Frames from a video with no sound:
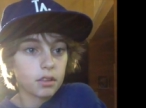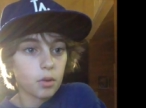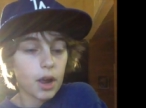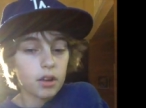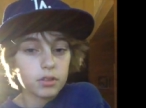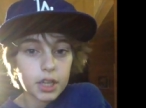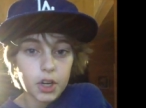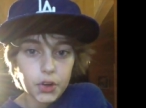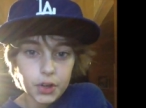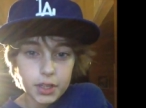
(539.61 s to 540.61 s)
Around
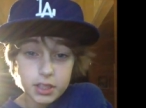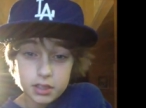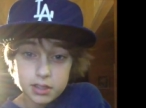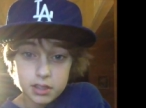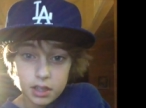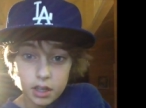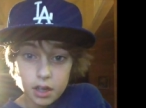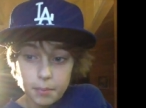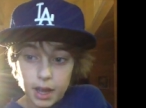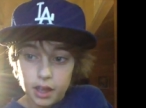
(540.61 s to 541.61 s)
here is
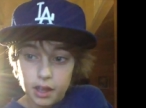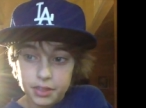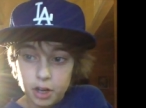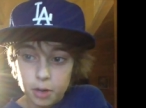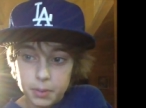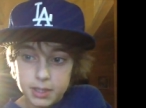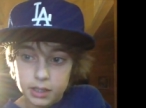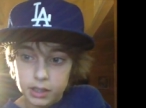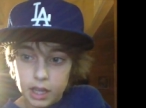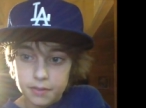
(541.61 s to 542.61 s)
my therapist
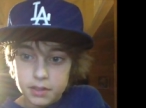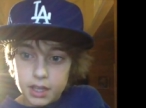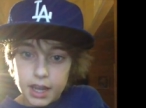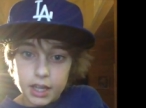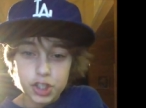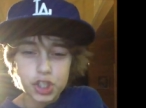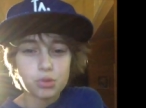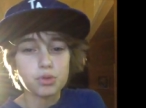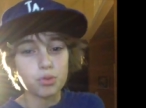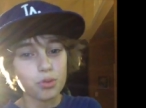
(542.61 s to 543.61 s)
had left, and she
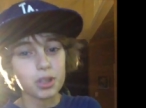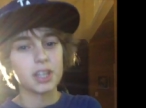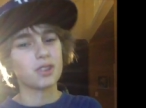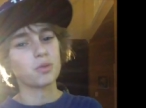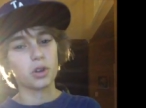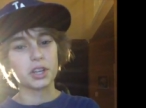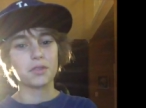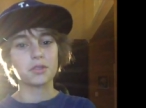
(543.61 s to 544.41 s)
was really good working